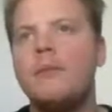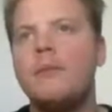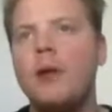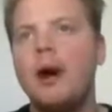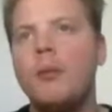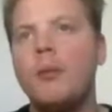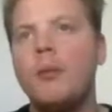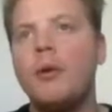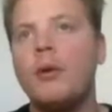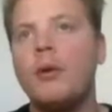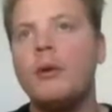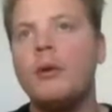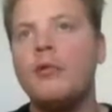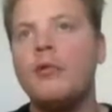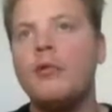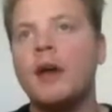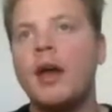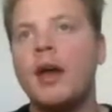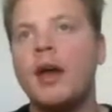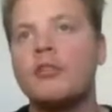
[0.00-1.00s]
But we're
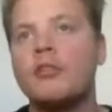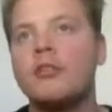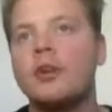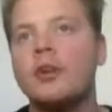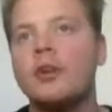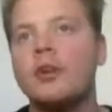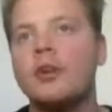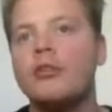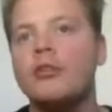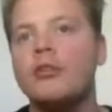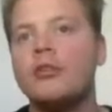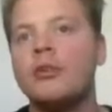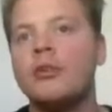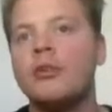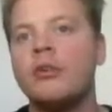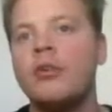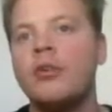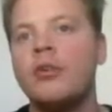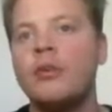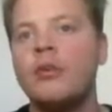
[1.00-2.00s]
moving actually closer
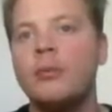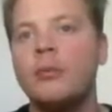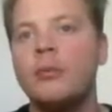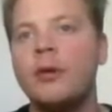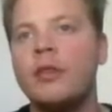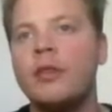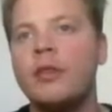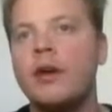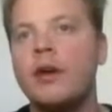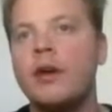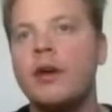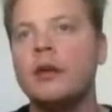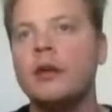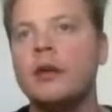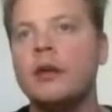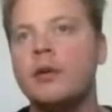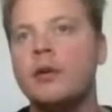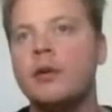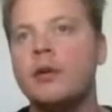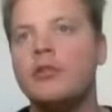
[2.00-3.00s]
towards what they
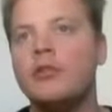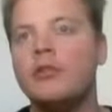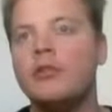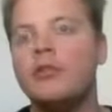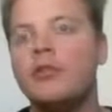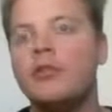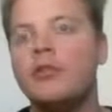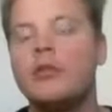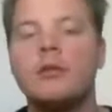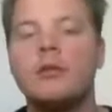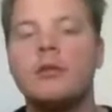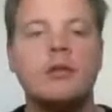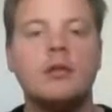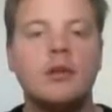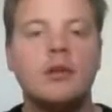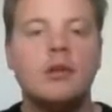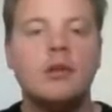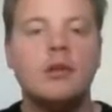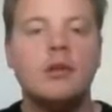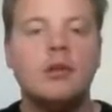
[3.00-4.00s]
do, which is
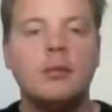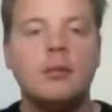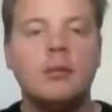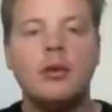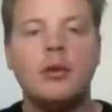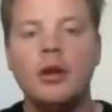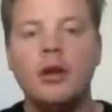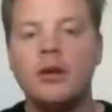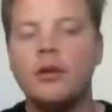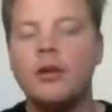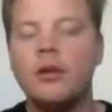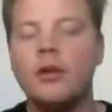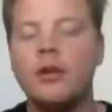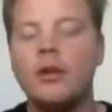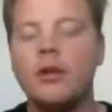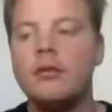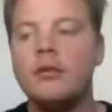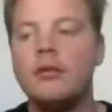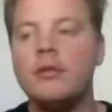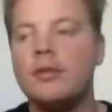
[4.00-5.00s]
pretty good
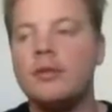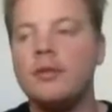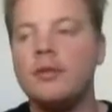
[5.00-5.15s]
stuff.